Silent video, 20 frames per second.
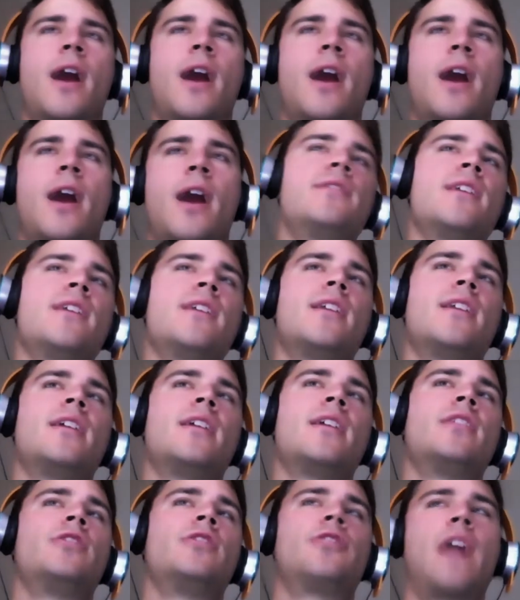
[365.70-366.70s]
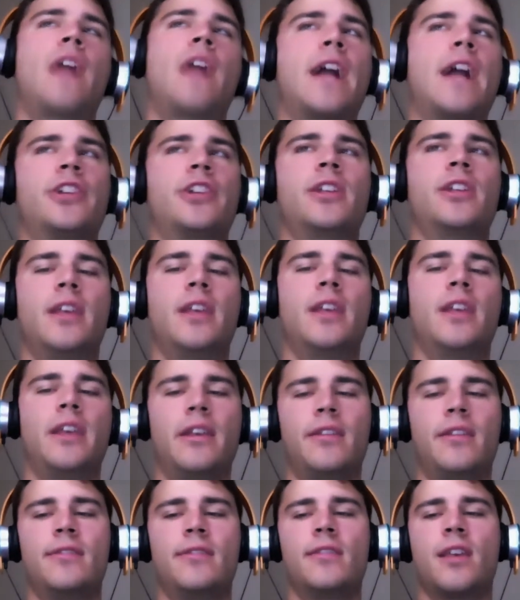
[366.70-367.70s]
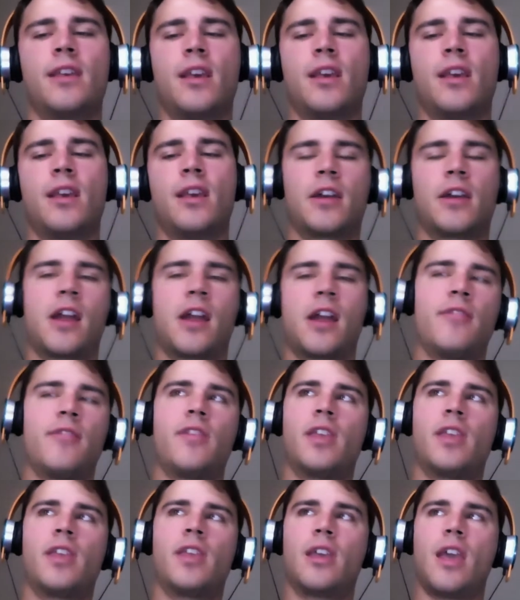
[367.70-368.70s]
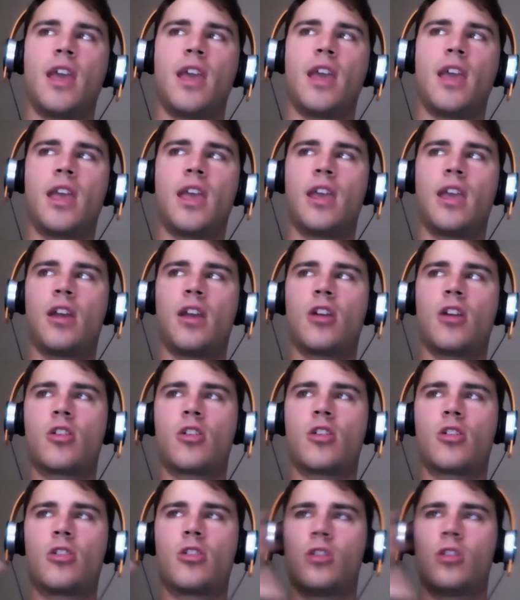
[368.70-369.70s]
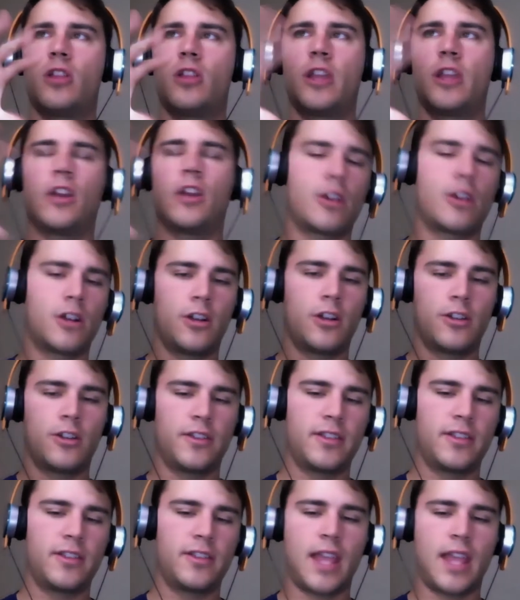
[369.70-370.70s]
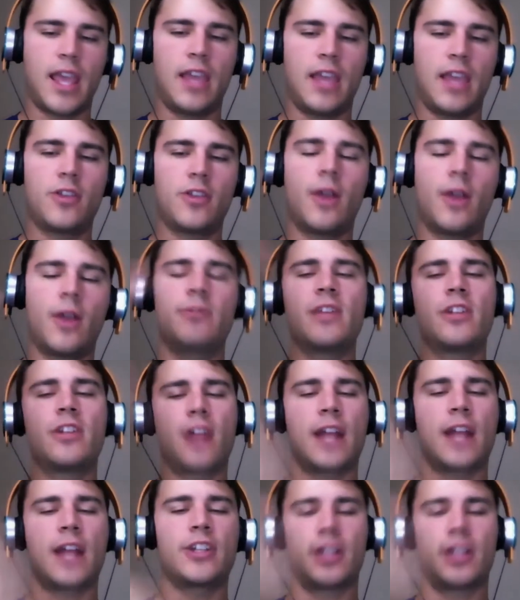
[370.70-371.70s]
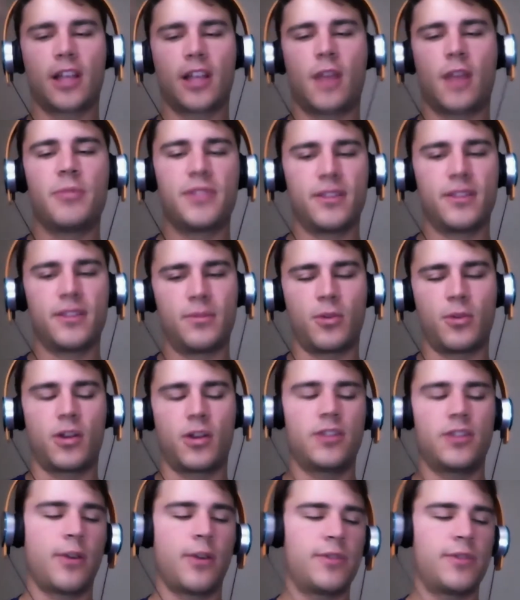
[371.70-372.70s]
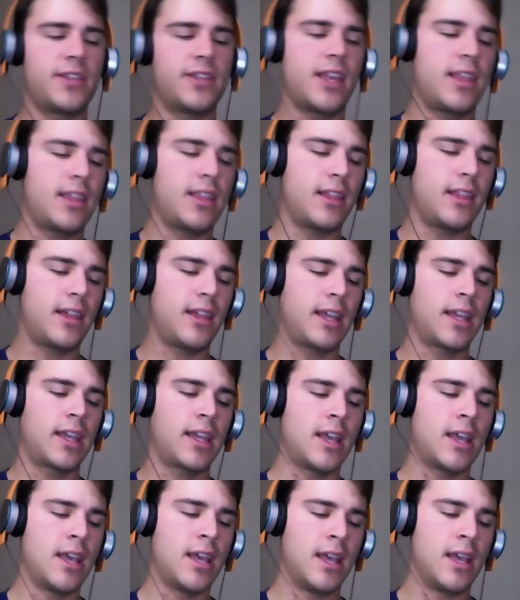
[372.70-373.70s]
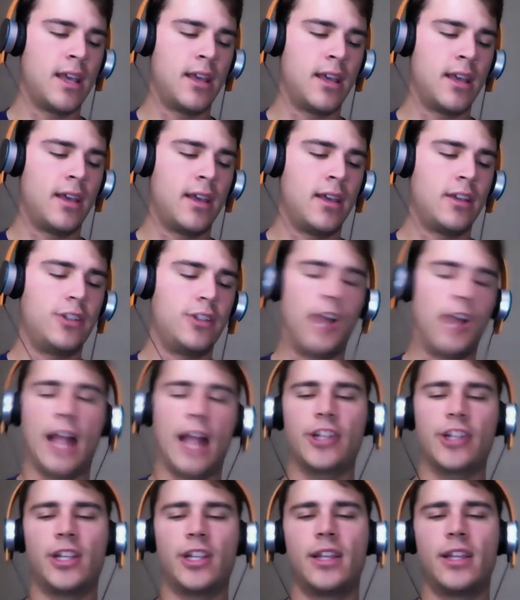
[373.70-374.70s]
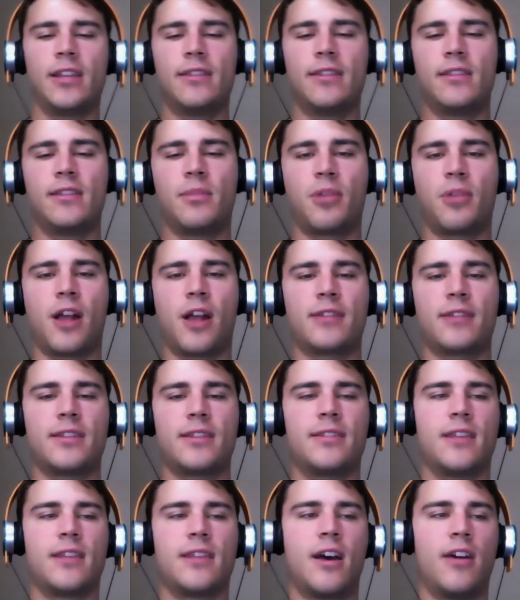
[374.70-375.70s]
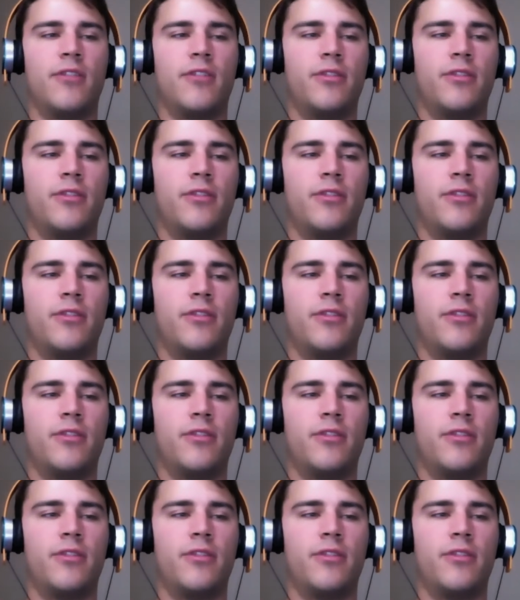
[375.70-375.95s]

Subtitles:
would say that traction is kind of a earlier stage. So I would say traction encompasses more. So I would say that like traction is the process of